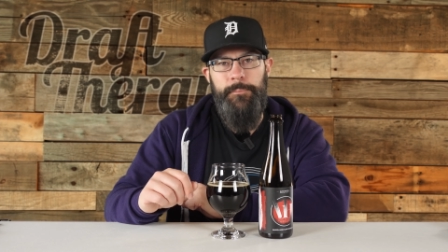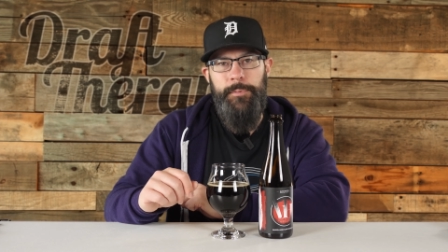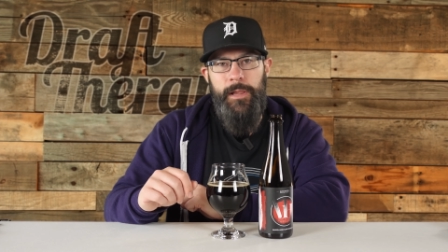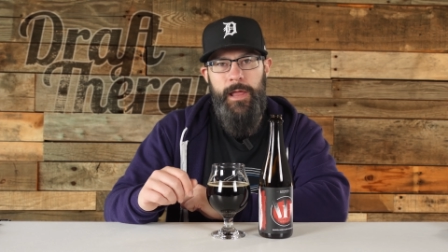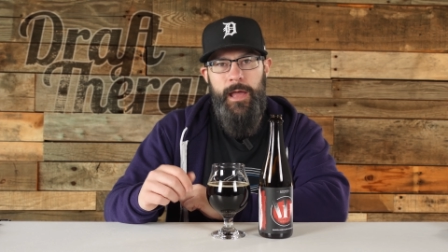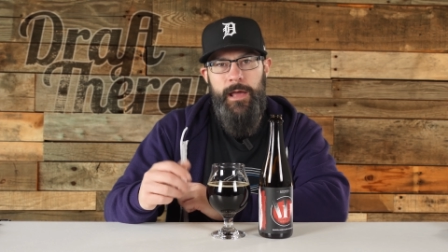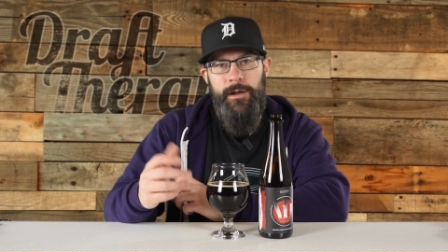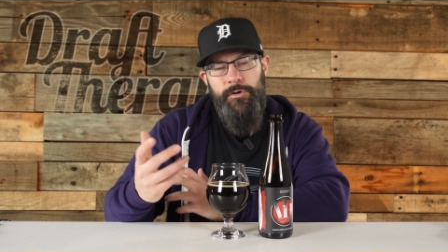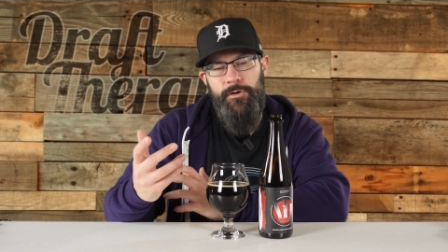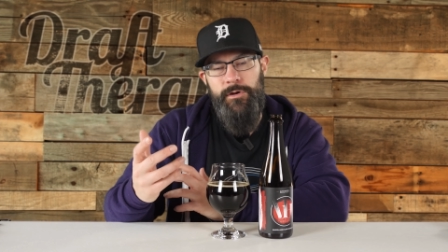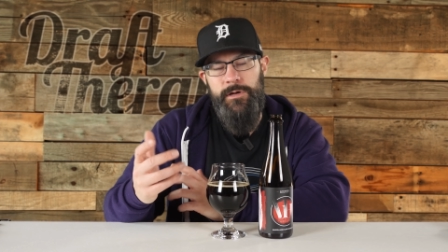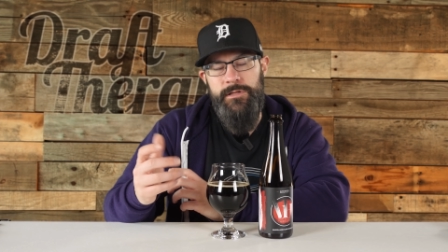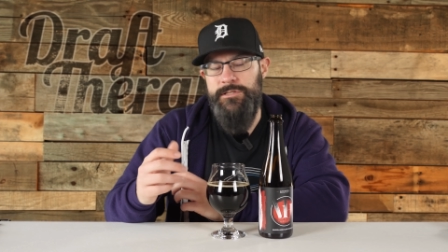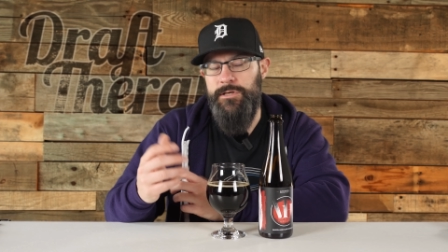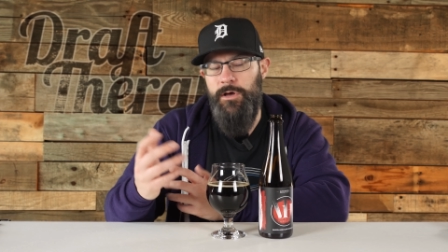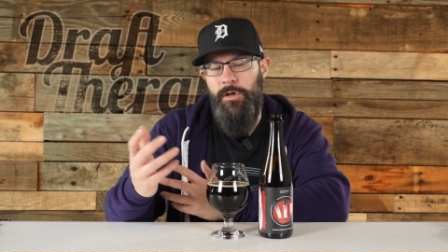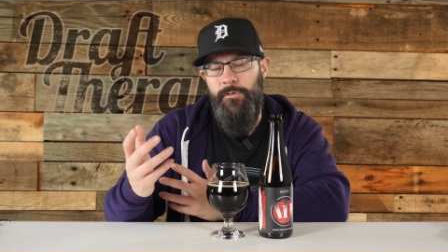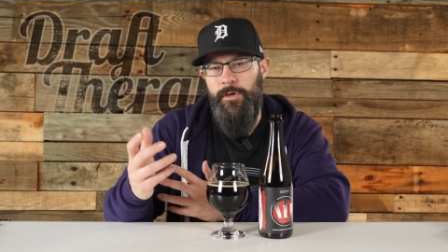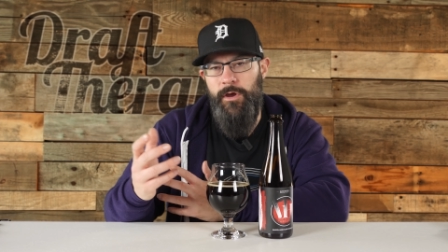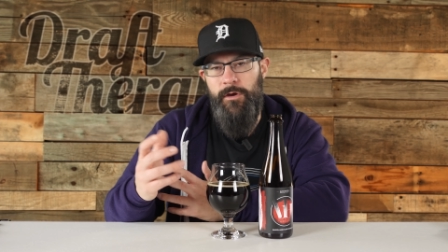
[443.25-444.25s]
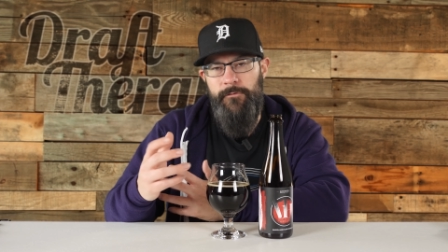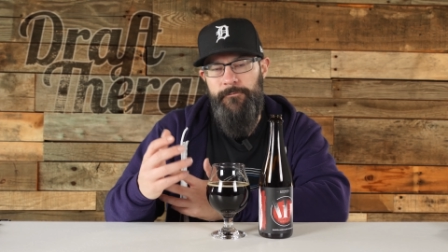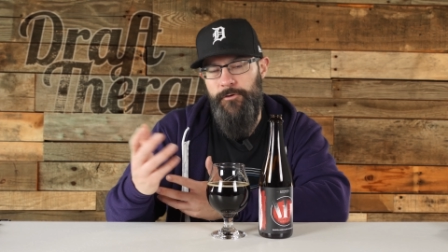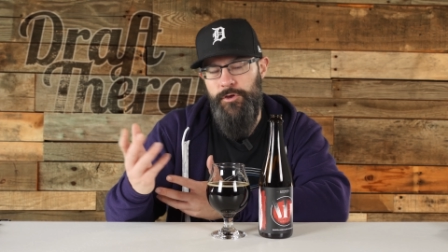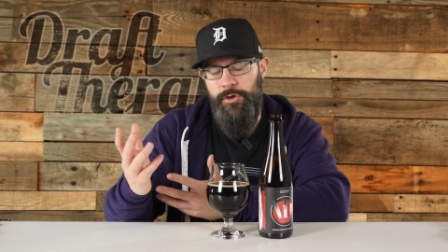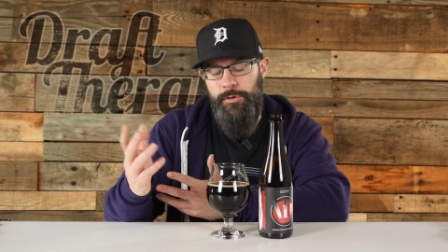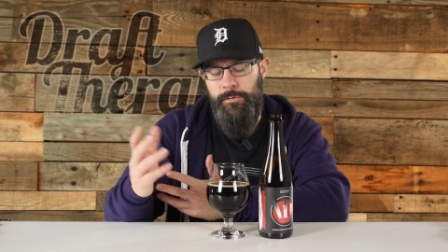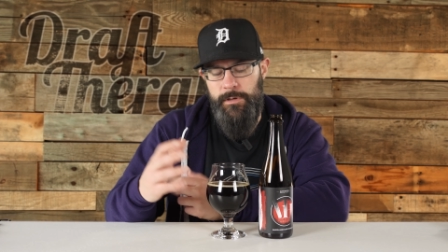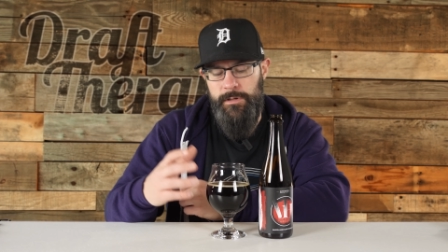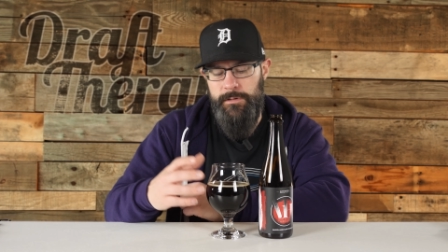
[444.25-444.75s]
a platter and it's all there for
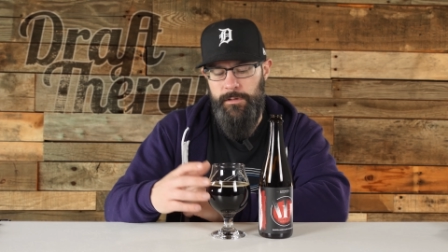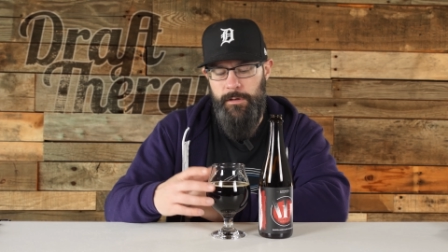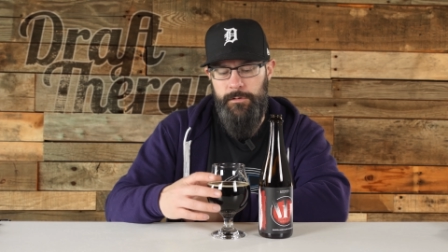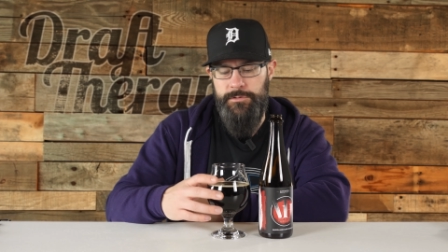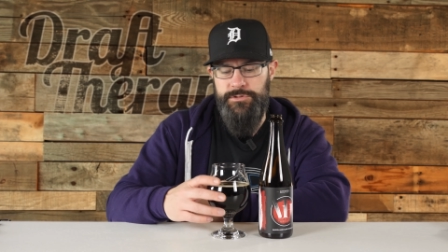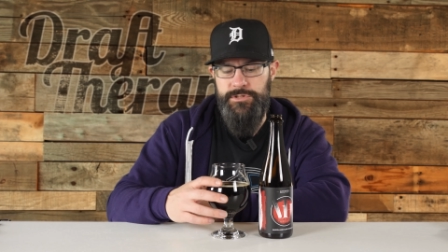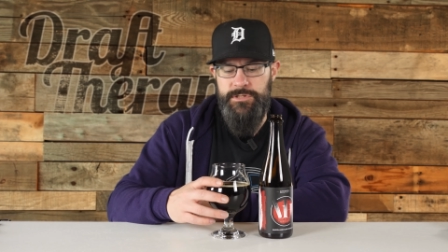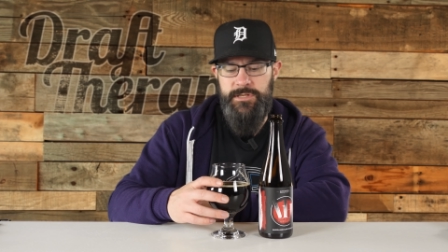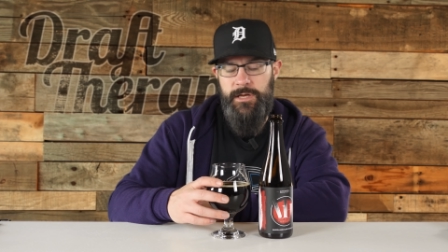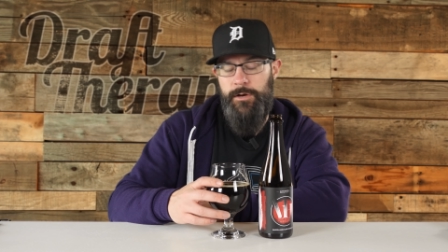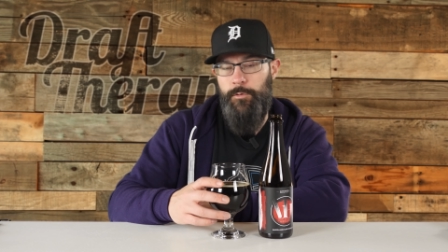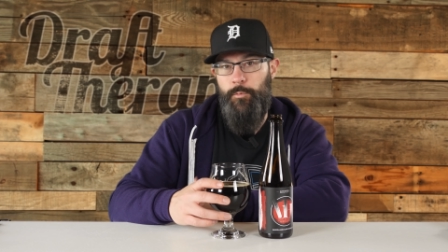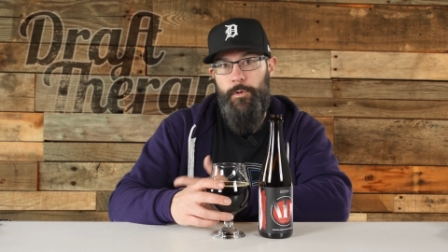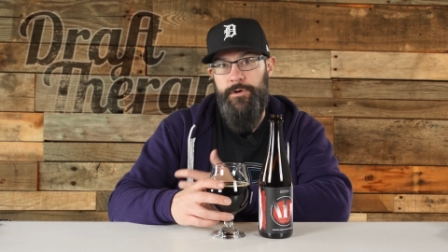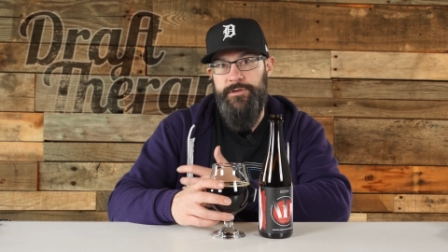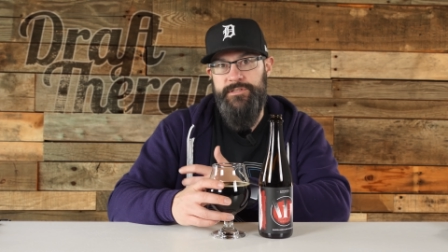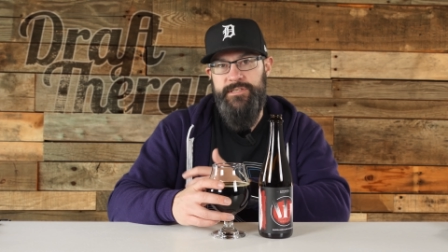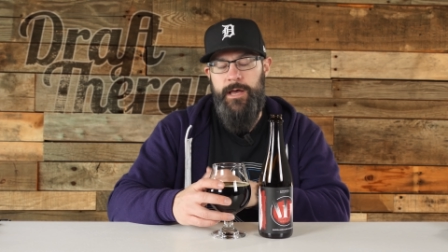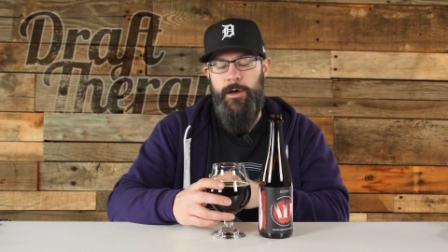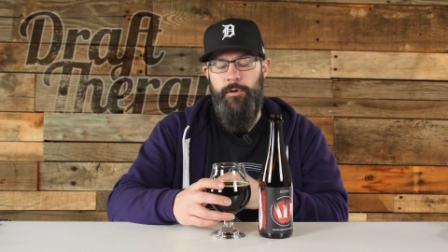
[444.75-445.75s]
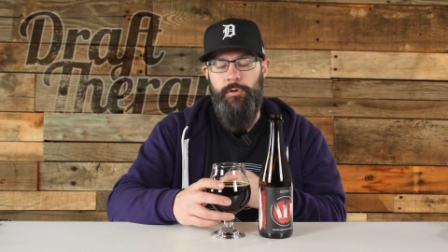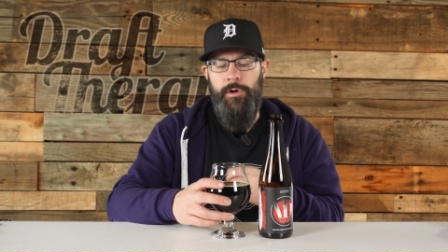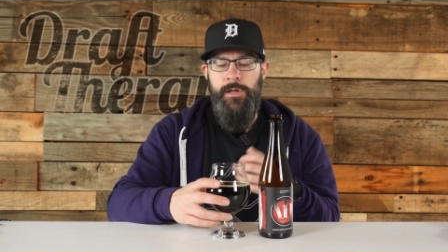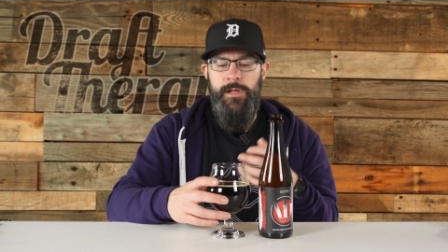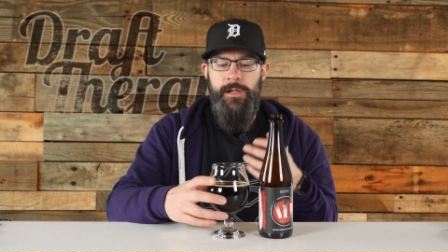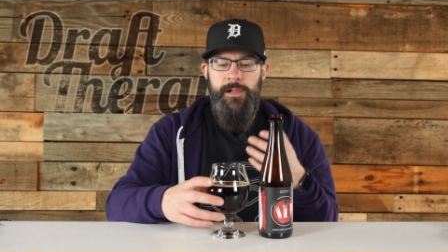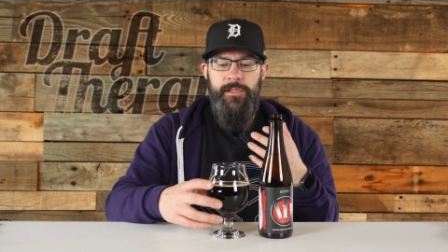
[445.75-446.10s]
you and it all just kind of works out.